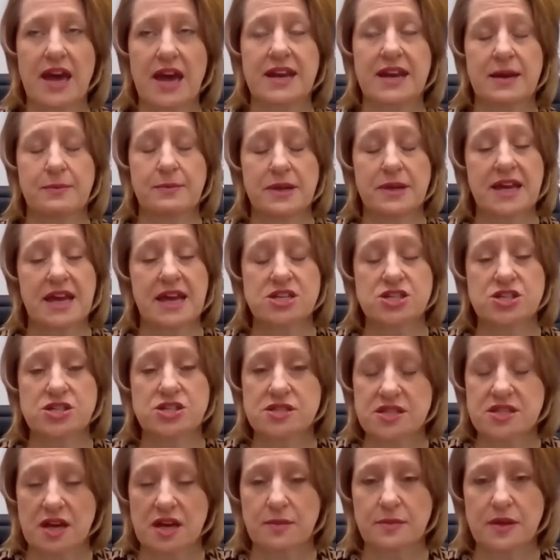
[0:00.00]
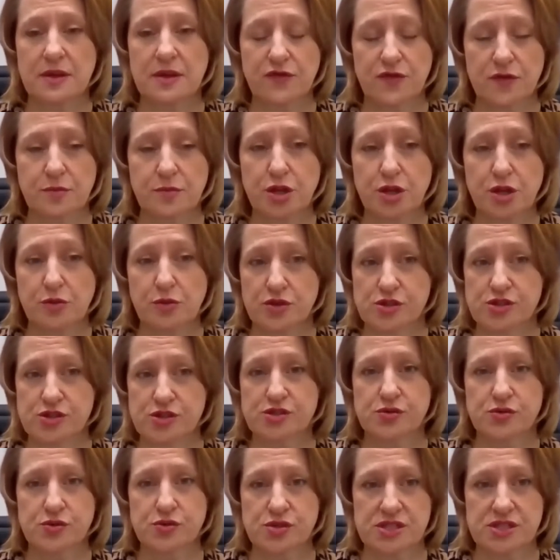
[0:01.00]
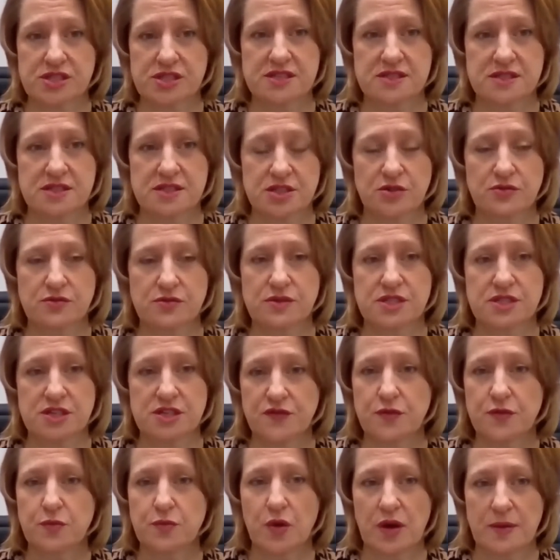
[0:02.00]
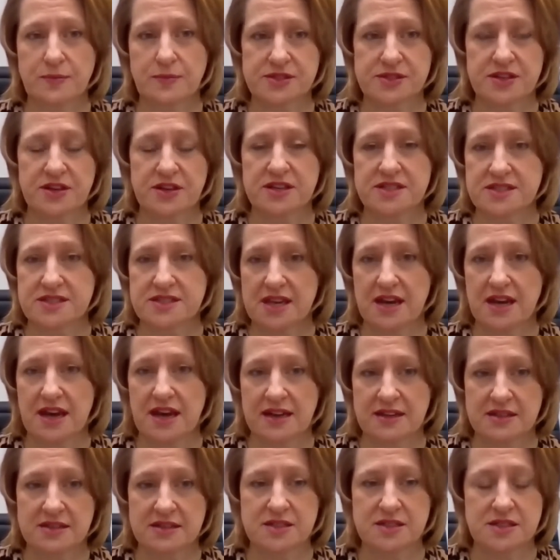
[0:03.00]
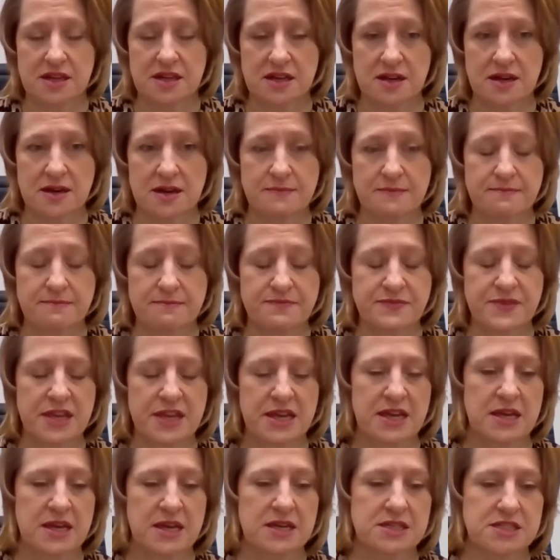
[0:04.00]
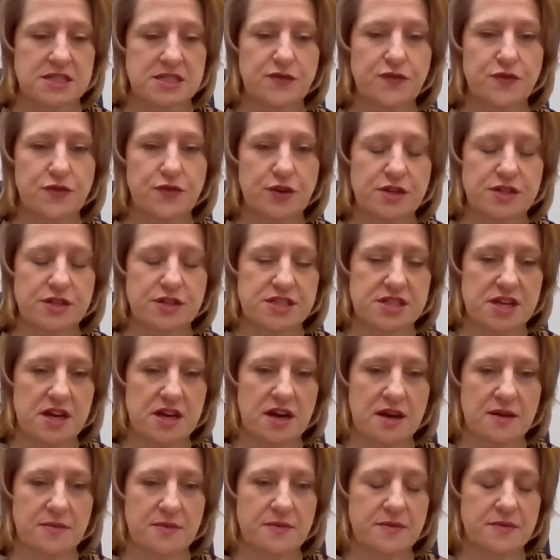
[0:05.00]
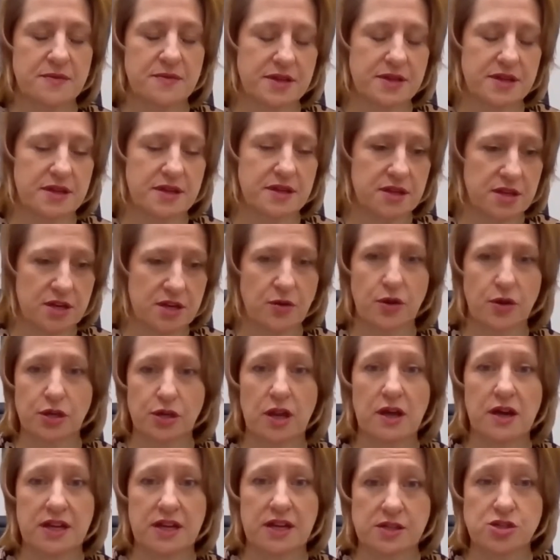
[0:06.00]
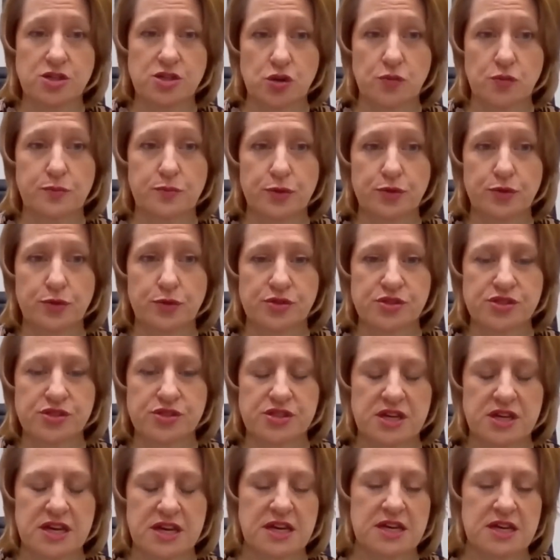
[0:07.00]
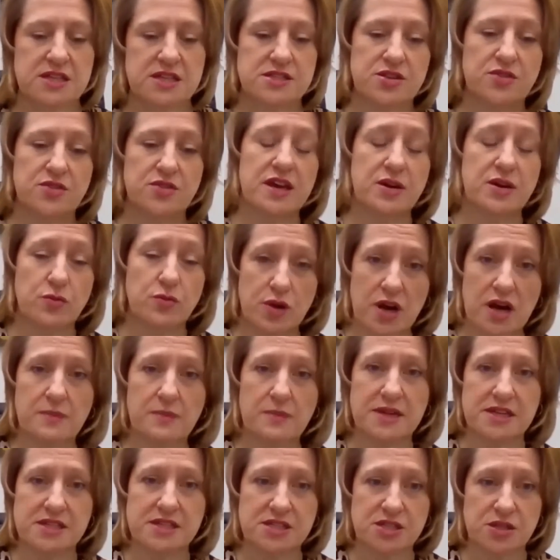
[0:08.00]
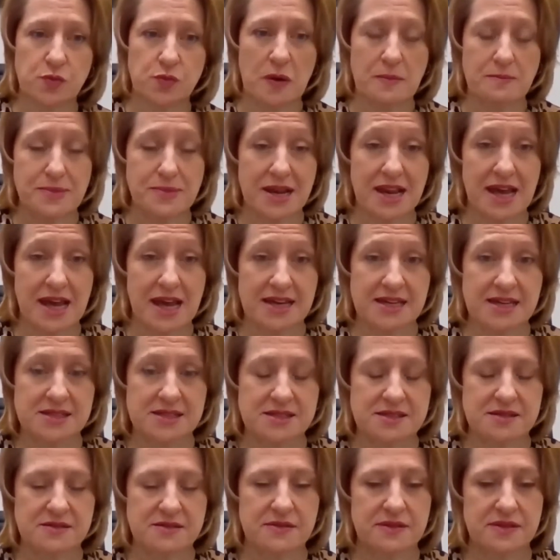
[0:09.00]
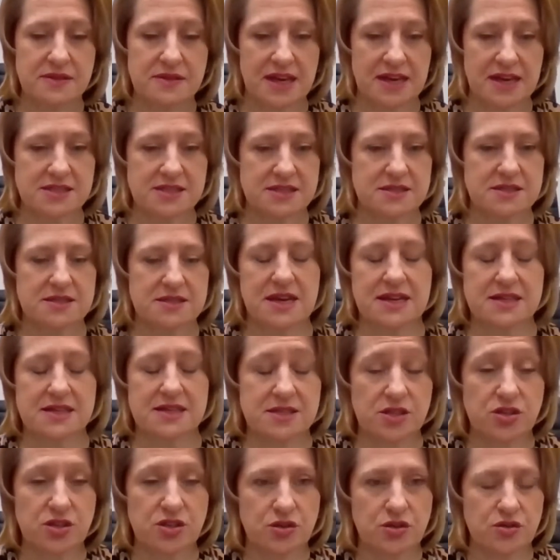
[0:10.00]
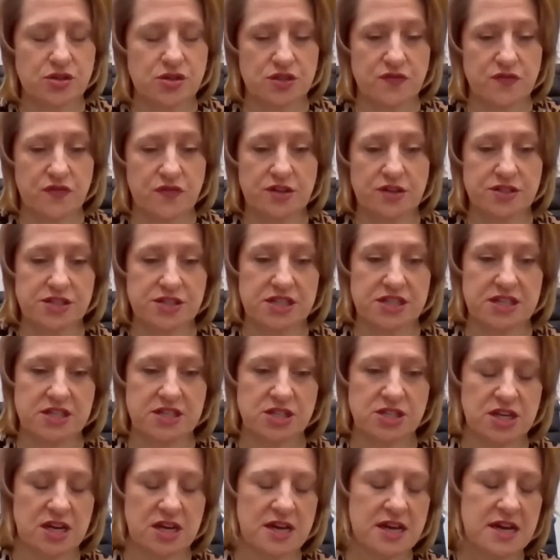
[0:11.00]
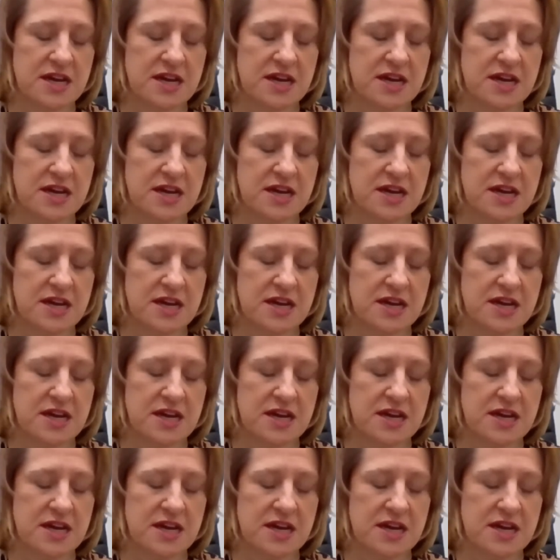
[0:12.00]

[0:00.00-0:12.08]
applications coming from numerous sources, so different websites and different online job boards. So they all come into the one place. That's a huge advantage.